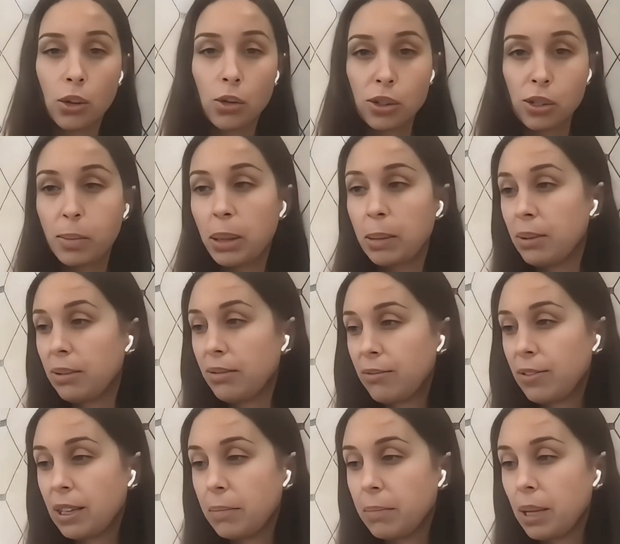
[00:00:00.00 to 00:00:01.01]
nurse baby,
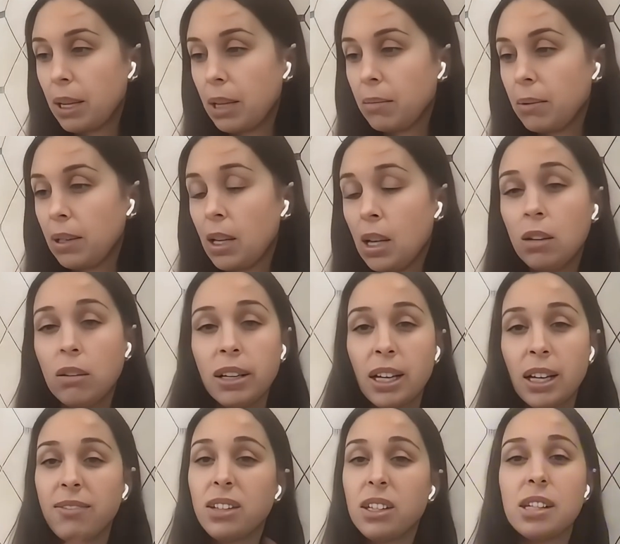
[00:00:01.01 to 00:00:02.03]
feed baby, you can
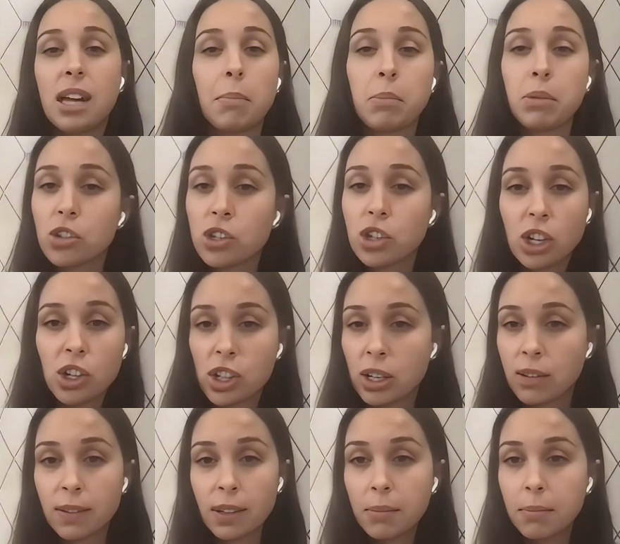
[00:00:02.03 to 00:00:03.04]
have the diaper change
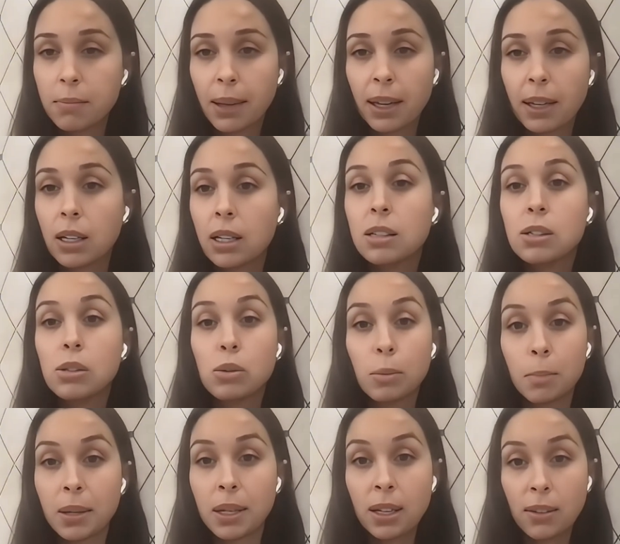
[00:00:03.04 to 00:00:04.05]
even in bed. It's
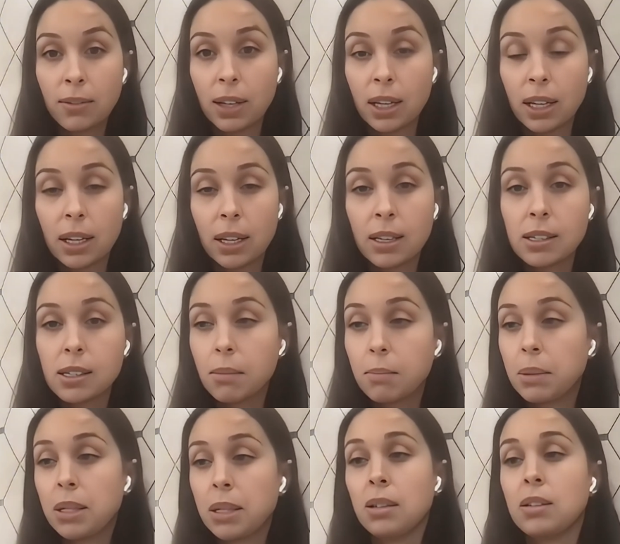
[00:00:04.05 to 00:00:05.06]
super convenient
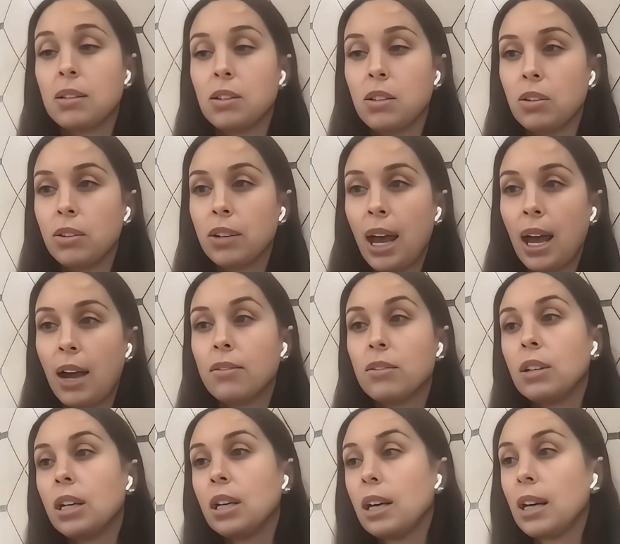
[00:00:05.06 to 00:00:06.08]
because you don't have to
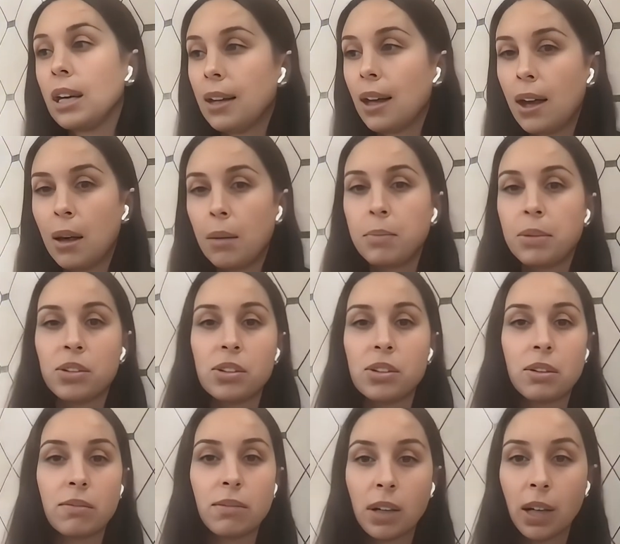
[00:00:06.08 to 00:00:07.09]
like get up, you're
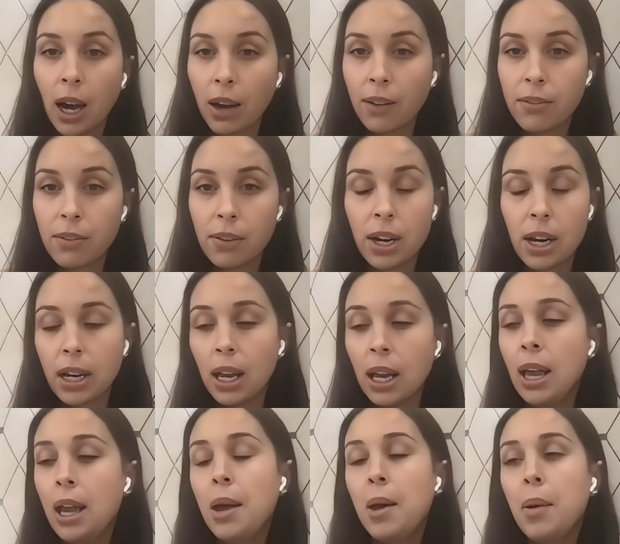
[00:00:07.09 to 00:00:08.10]
still recovering.
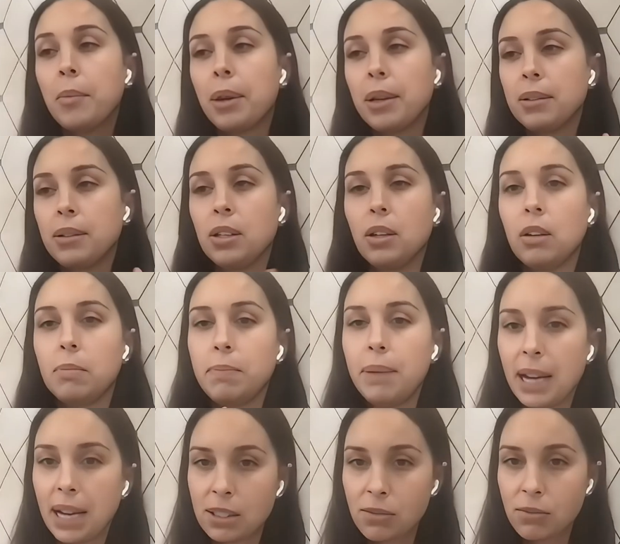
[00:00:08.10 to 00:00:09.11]
But,
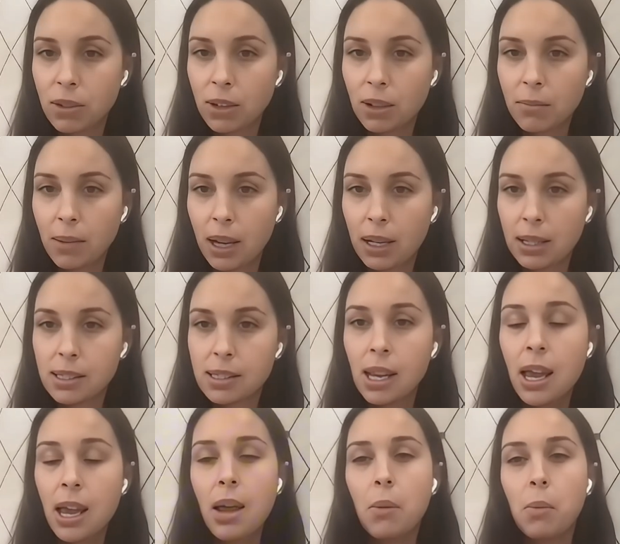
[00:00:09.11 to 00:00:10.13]
past 4 months,
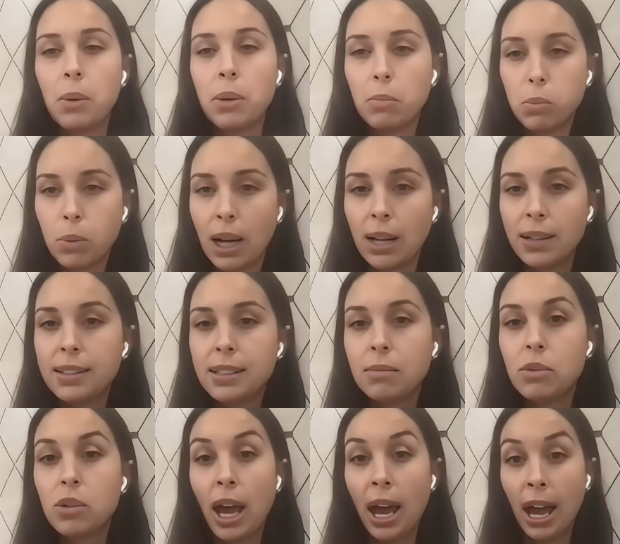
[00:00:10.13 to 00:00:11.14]
we want
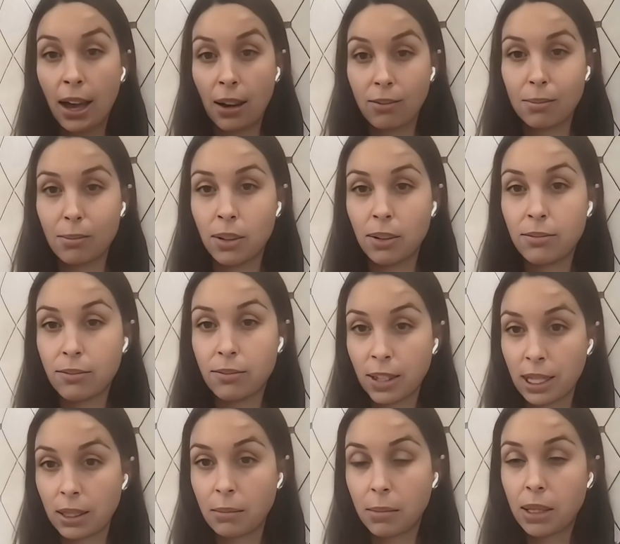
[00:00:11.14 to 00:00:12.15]
them to have more
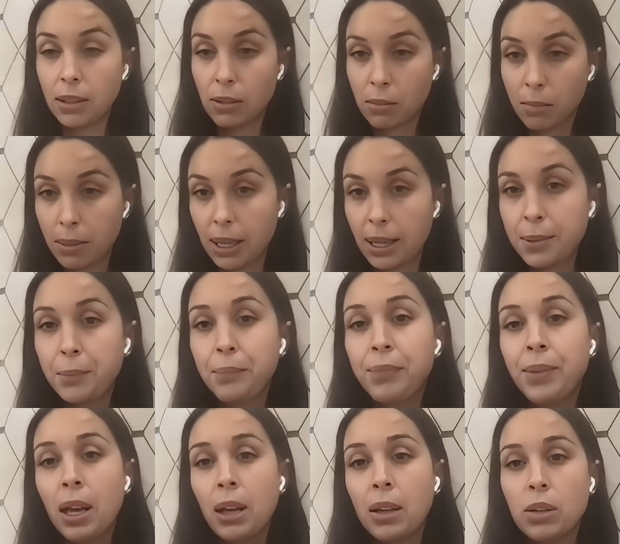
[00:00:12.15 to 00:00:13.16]
freedom in their bed.
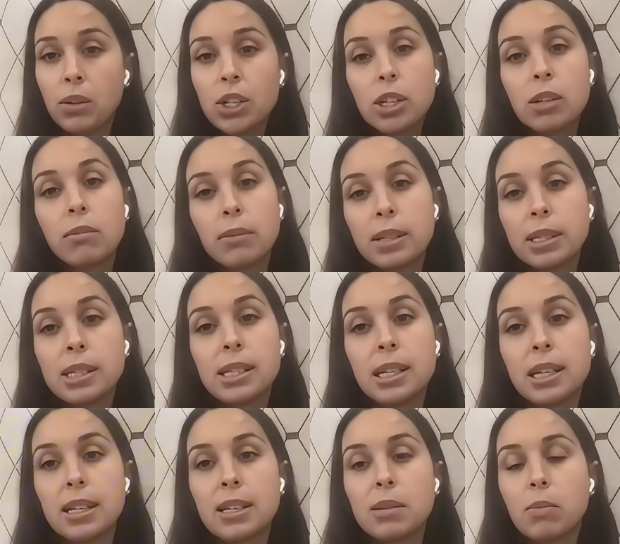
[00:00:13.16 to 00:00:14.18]
Usually, what we
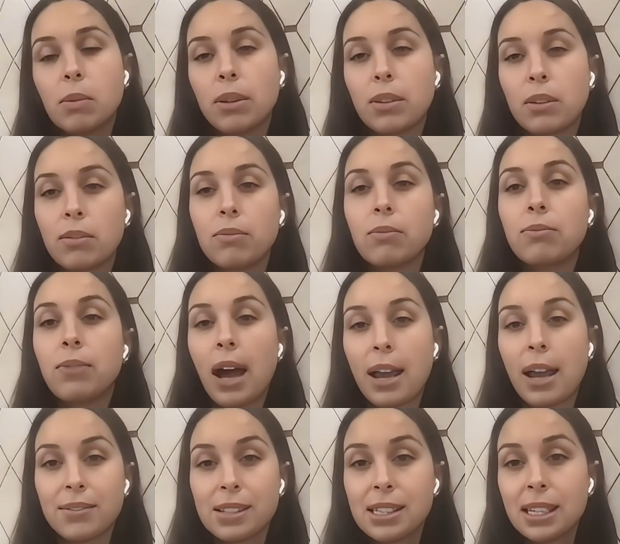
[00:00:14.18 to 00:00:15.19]
see is when they're
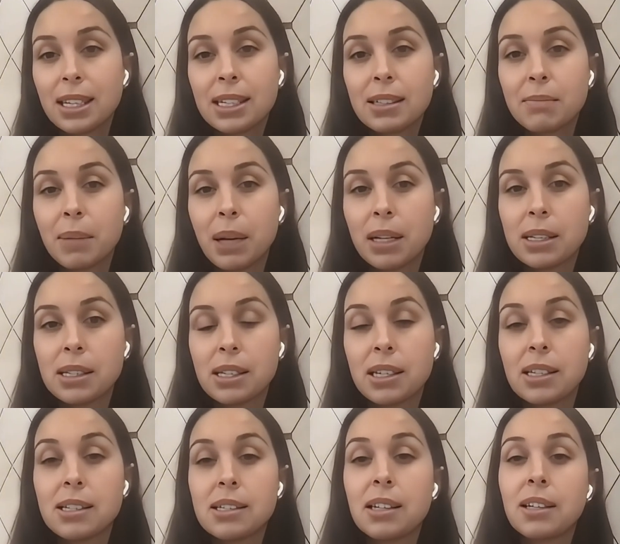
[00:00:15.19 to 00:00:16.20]
5, 6 months,
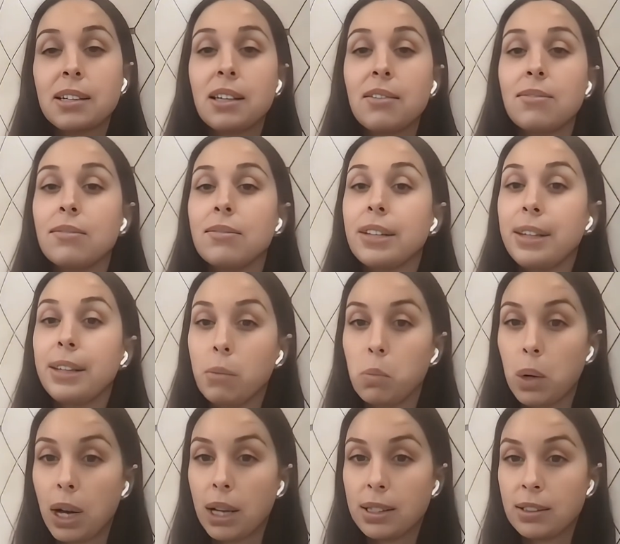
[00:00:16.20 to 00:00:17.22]
is that they really
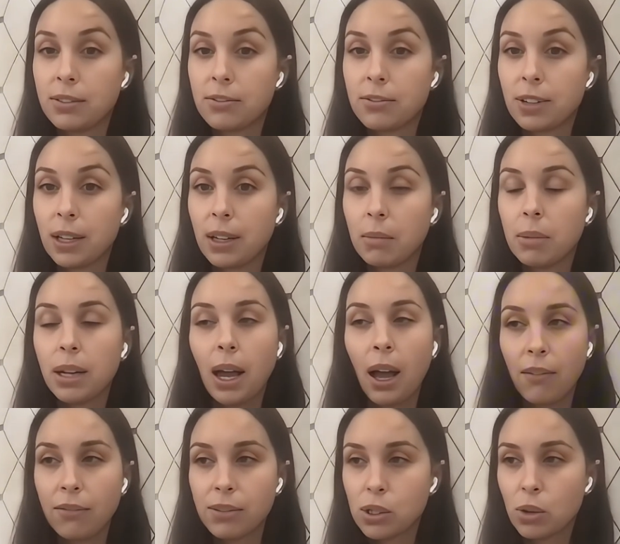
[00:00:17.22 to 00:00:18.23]
want the freedom. And I
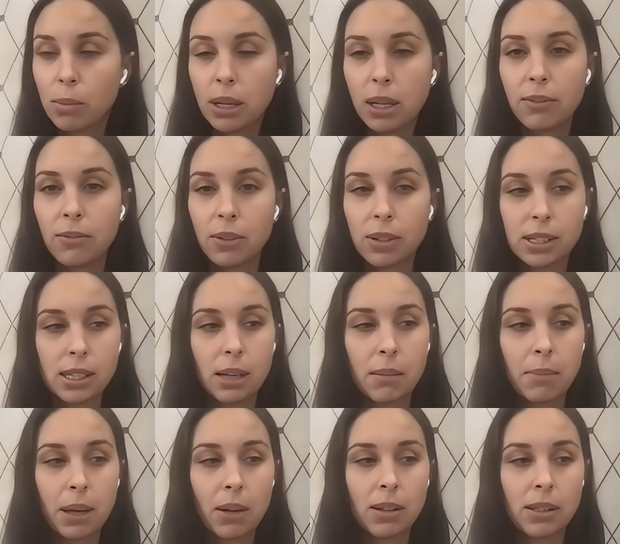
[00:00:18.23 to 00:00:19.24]
have so many first time
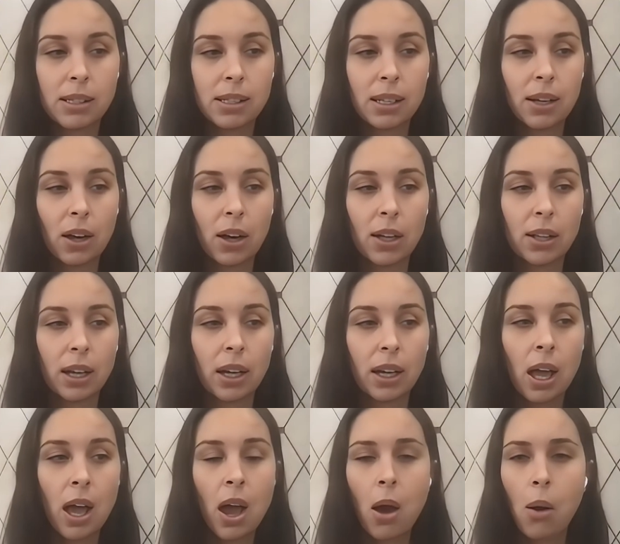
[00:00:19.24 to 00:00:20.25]
parents that are
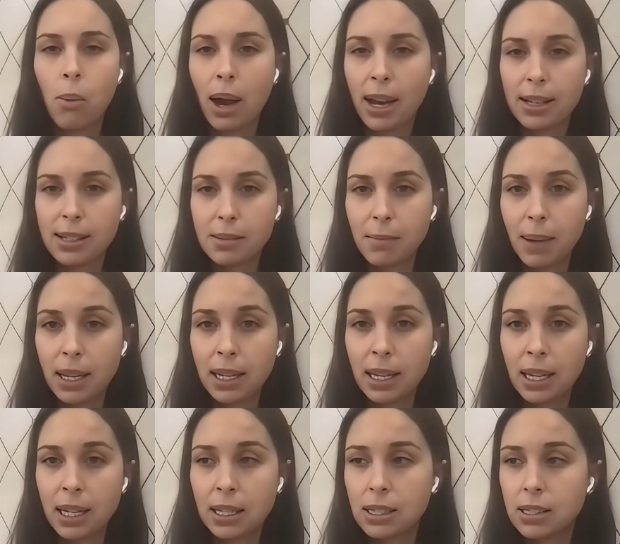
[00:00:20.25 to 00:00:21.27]
like, why is my
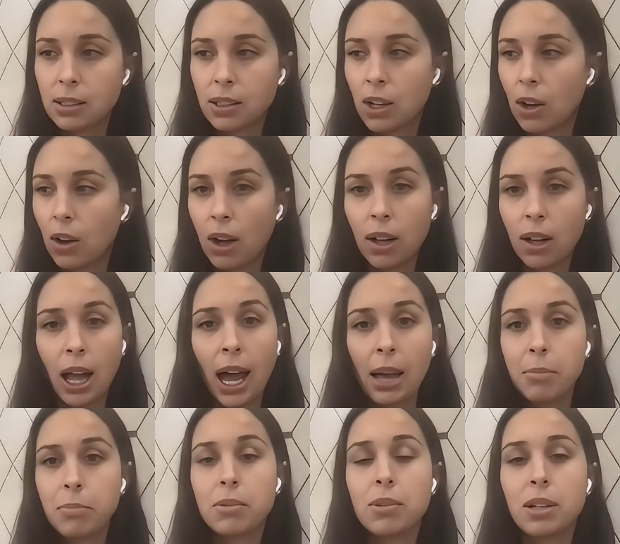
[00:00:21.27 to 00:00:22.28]
kid, all
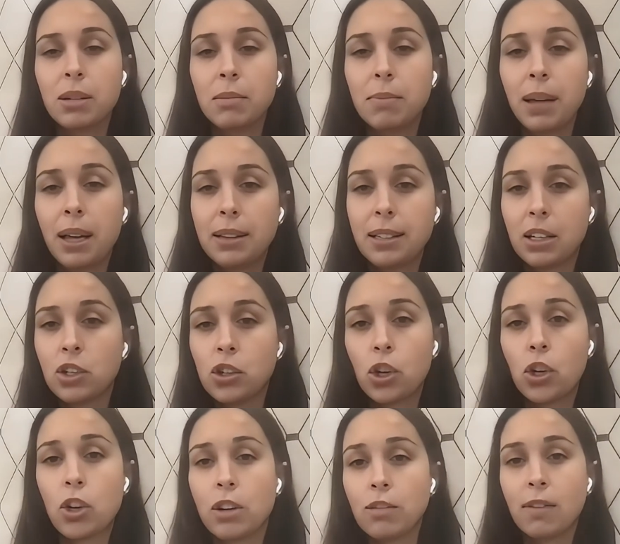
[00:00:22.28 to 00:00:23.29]
hyper in bed? They
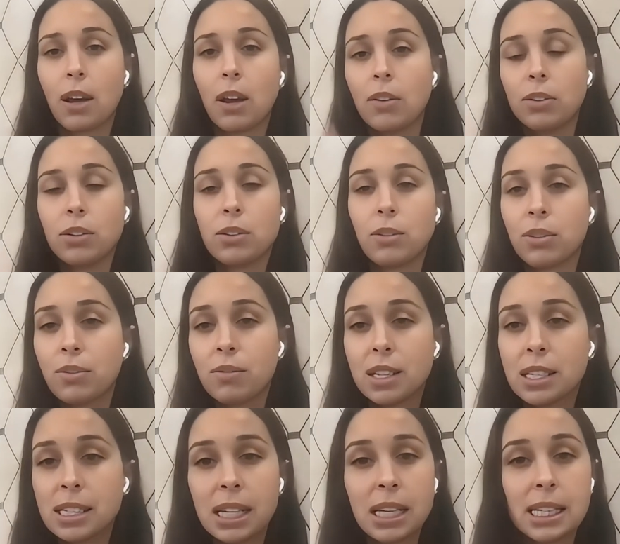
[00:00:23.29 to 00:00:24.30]
turn around, do
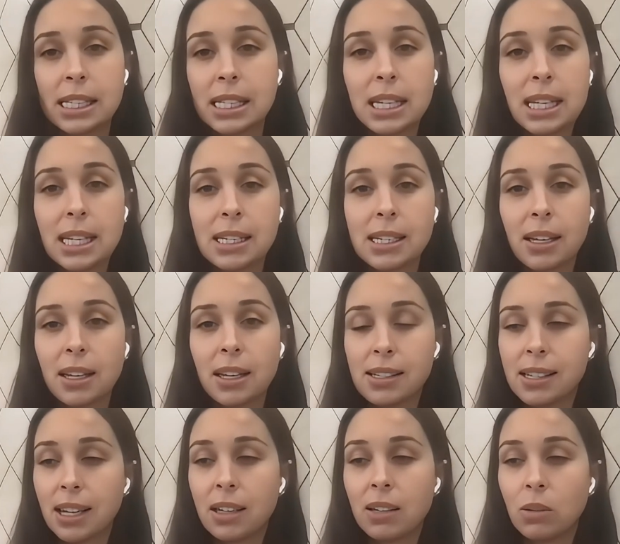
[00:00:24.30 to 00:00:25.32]
360s, and
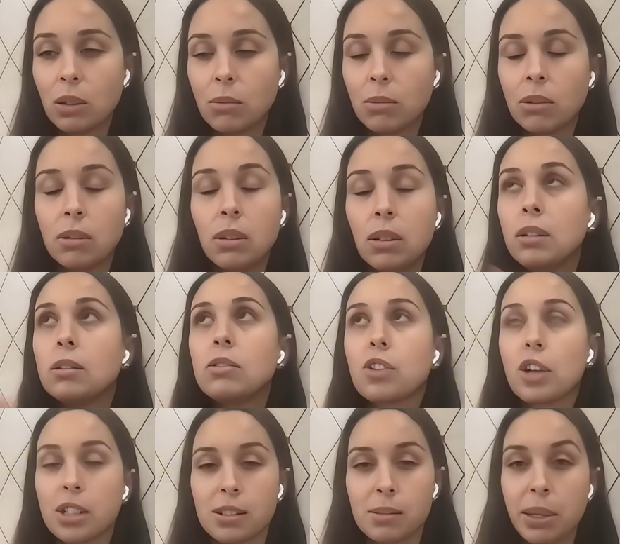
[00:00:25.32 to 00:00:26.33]
is that normal?
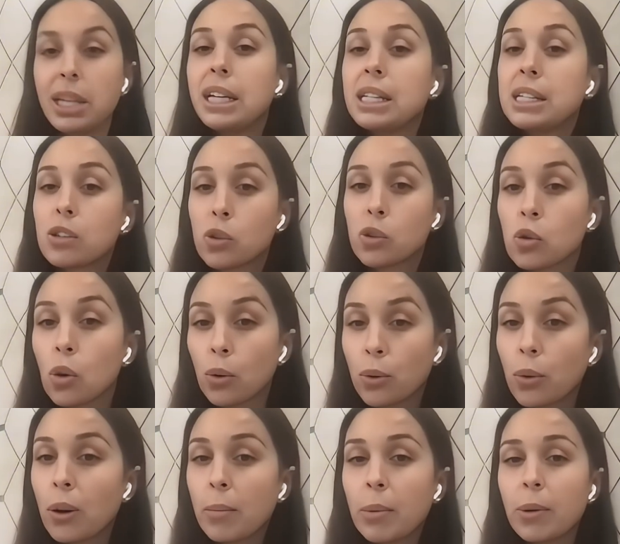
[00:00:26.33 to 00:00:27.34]
Trust me, it's so
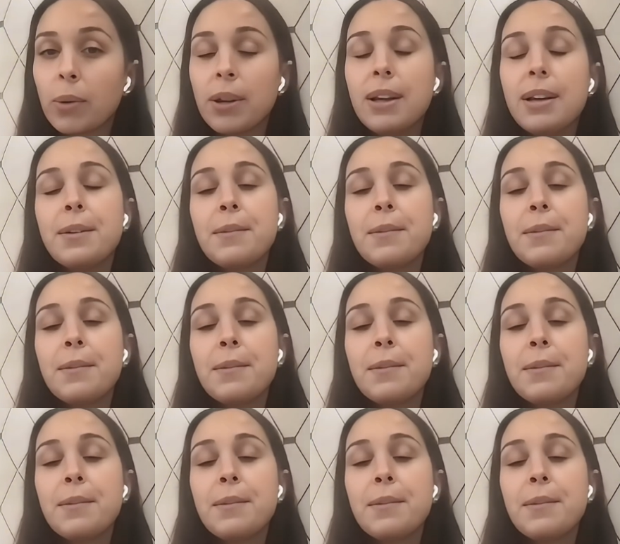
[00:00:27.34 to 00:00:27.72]
normal.